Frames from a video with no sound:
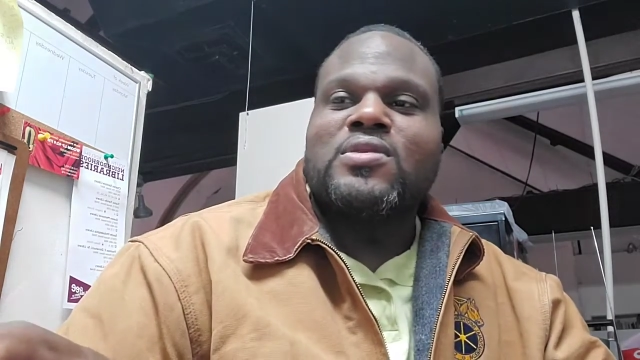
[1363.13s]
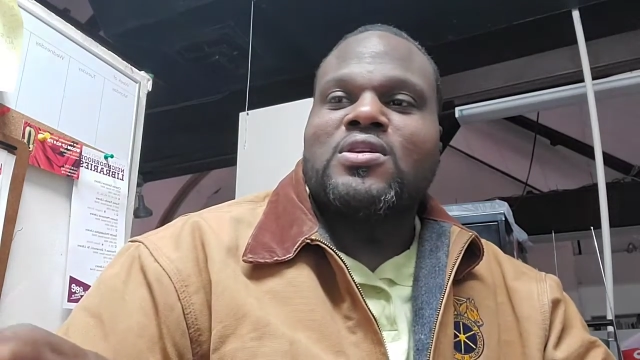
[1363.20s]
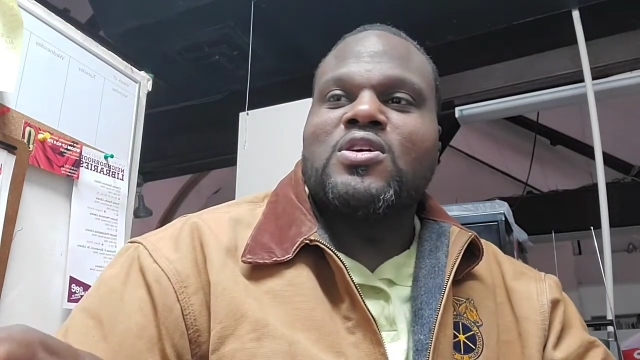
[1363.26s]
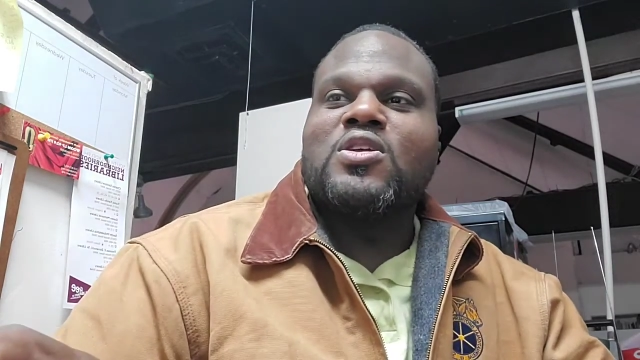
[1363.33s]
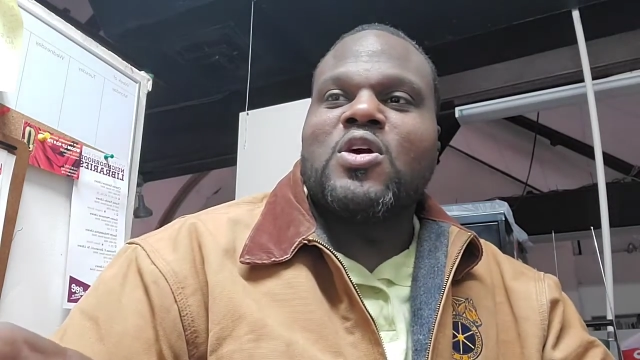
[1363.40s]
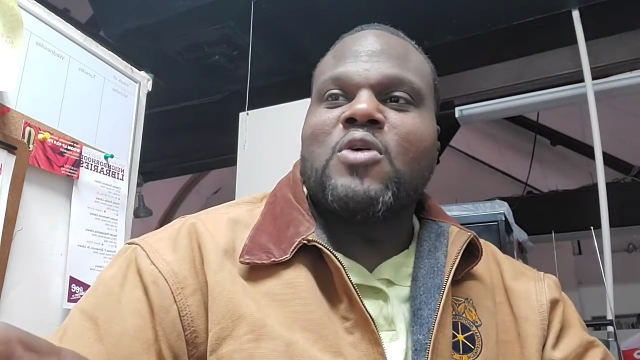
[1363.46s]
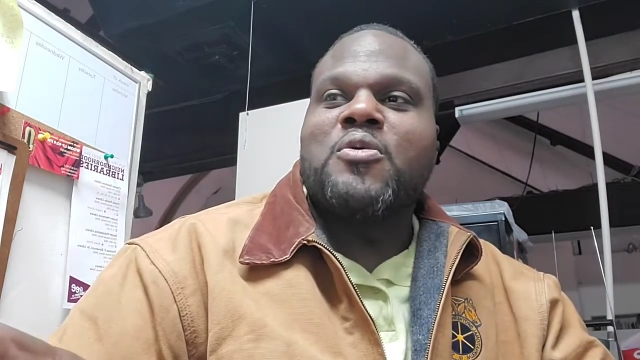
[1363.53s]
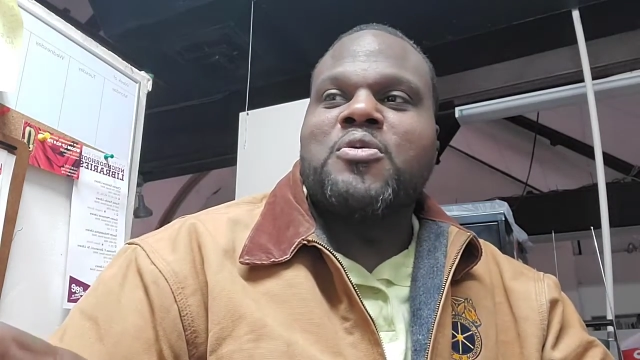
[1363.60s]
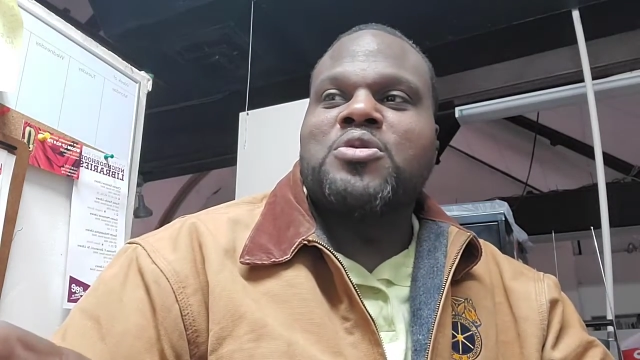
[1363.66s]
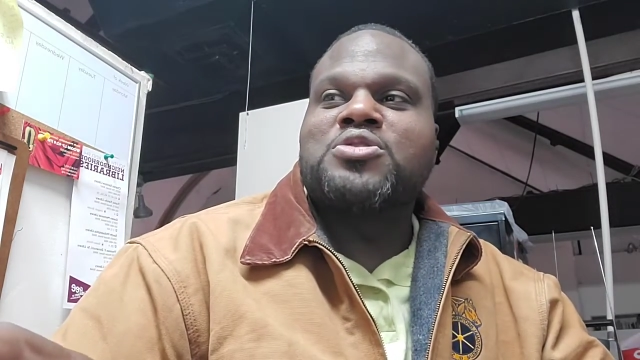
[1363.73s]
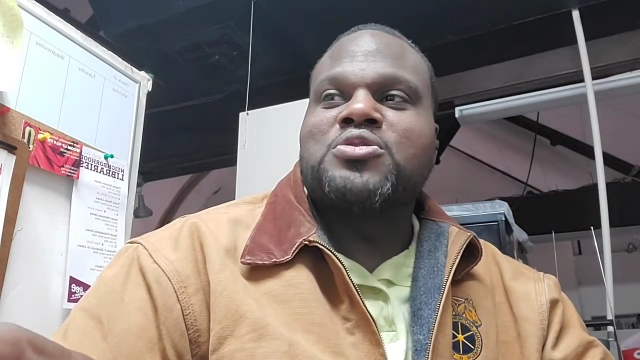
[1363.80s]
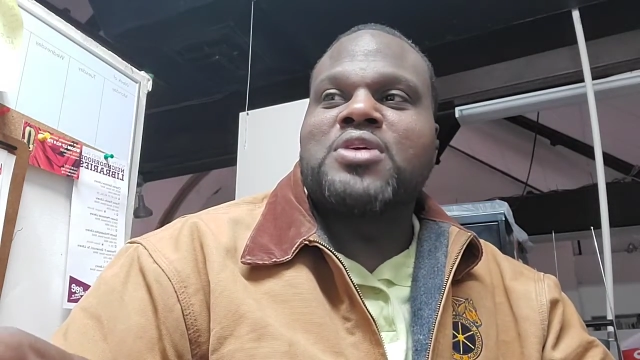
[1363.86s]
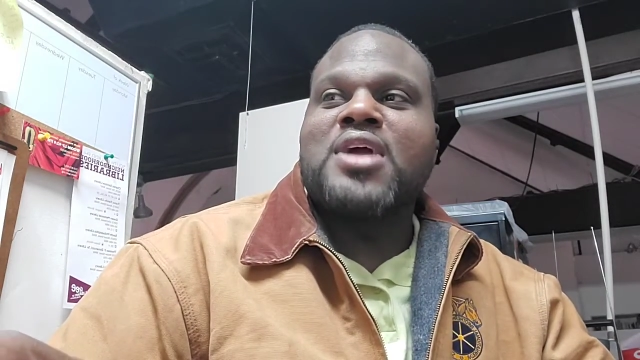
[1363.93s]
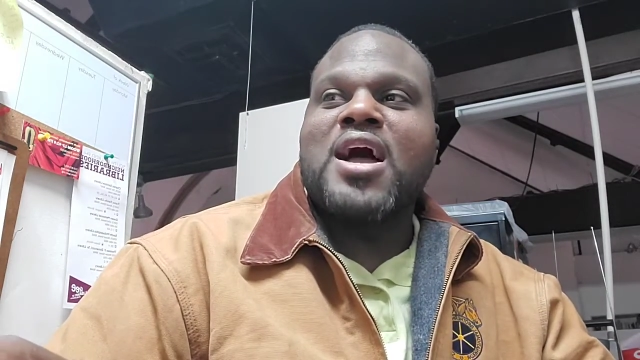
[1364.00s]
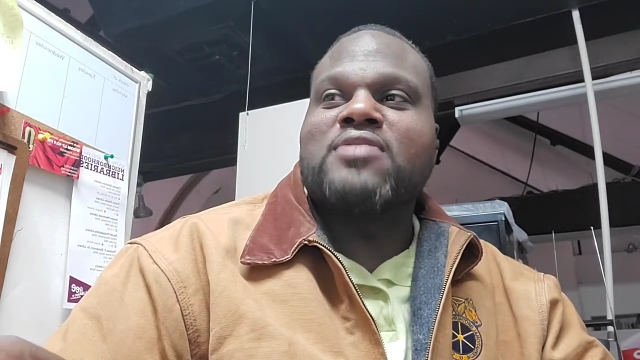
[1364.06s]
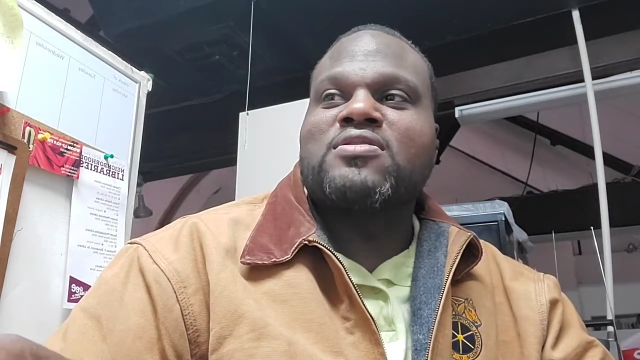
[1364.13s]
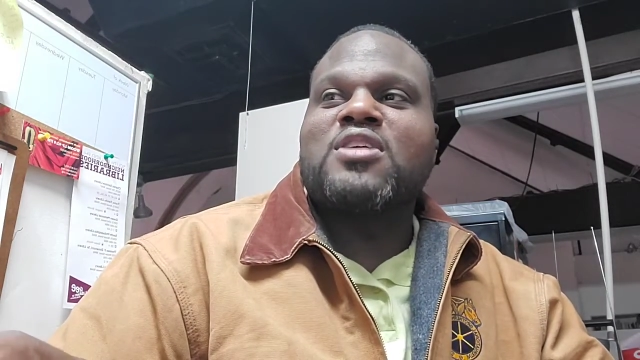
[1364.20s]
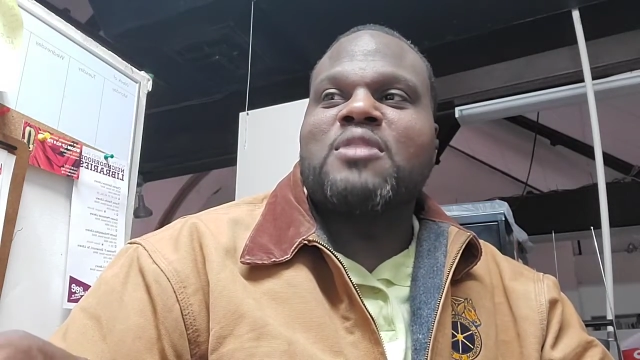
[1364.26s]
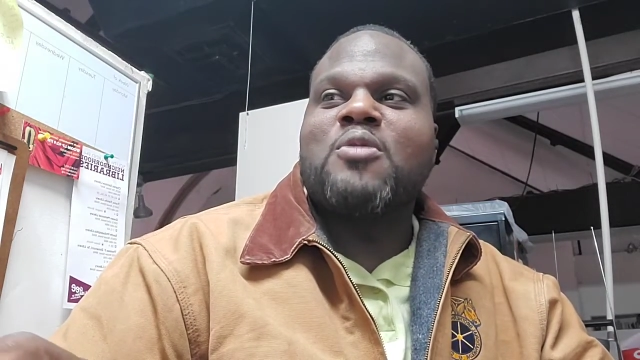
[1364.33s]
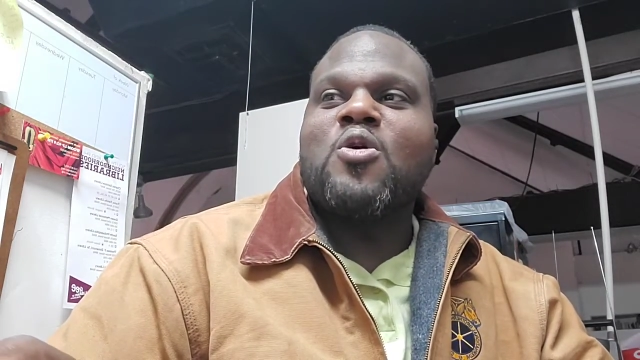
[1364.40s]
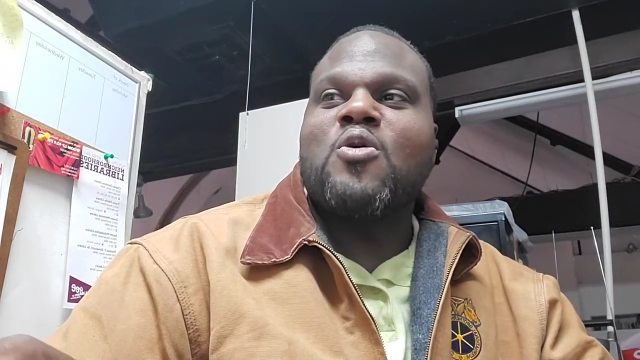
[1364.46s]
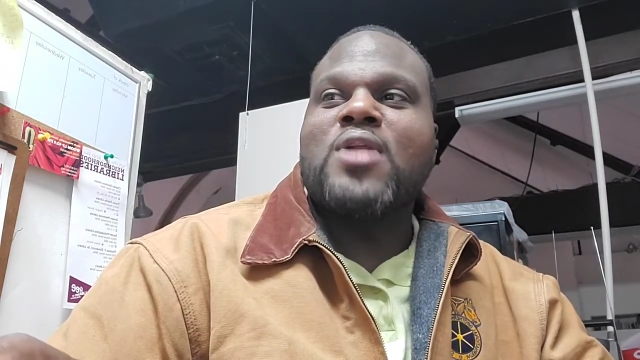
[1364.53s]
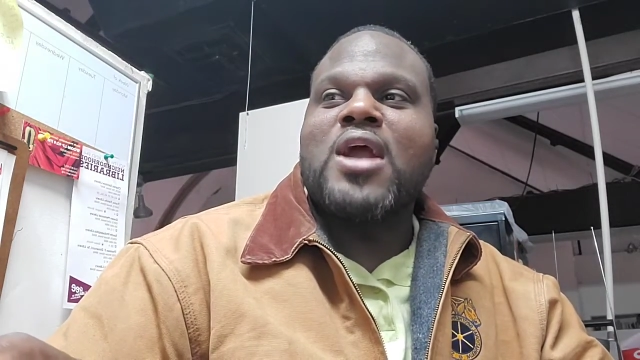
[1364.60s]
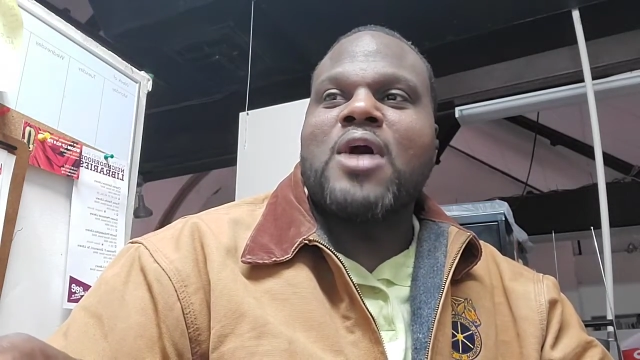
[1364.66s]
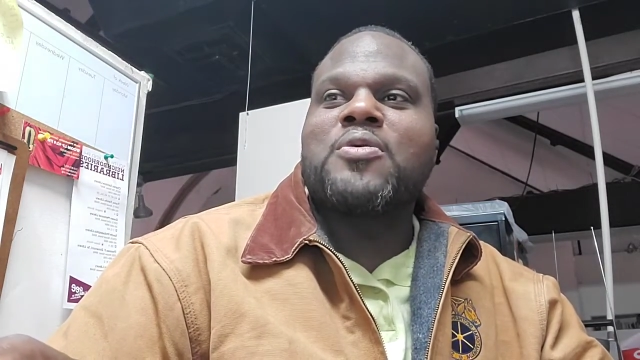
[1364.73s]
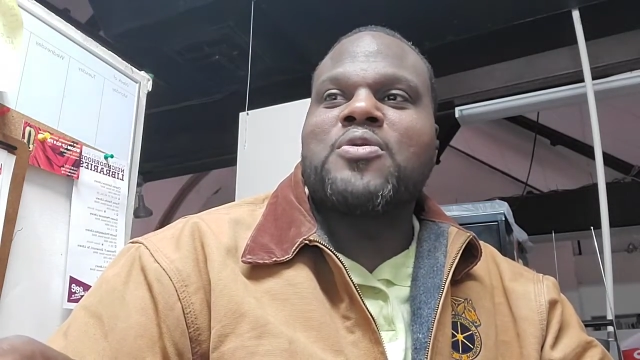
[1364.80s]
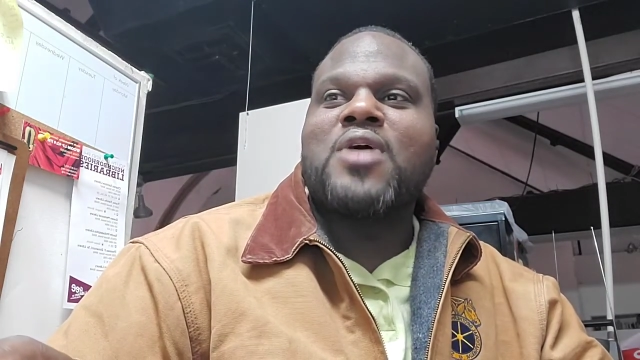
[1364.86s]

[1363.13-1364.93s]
You know, we want you guys to come on out.